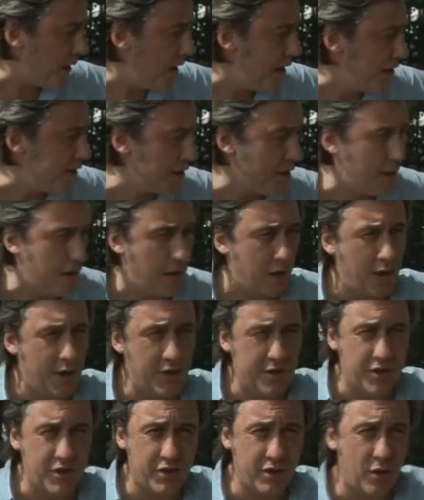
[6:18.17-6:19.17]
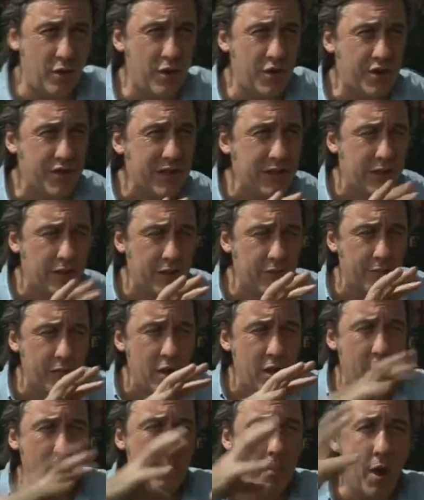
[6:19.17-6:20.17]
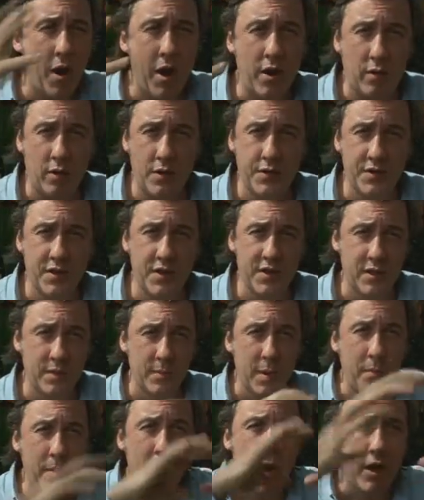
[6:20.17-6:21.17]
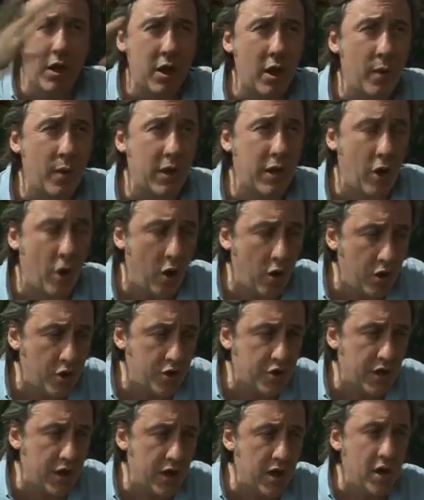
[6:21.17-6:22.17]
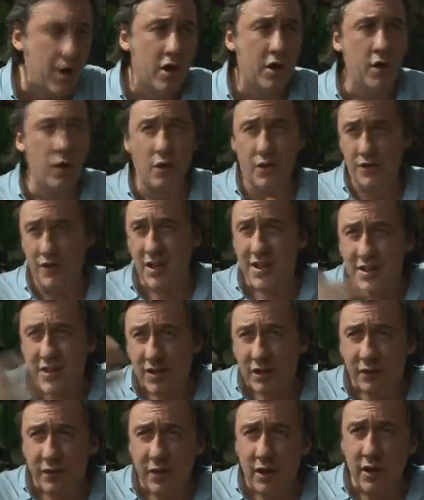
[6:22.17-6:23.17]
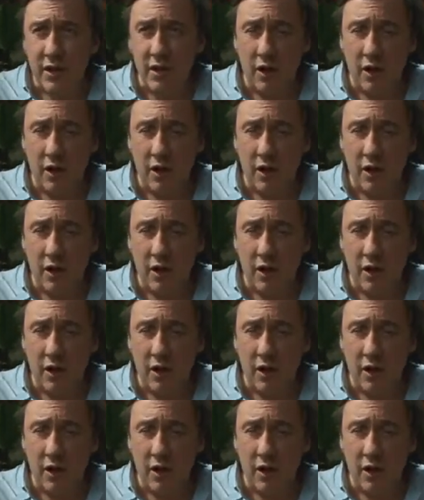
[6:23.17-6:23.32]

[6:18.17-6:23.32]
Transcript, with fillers: is an astonishing kind of microsystem, a microecology, not just of,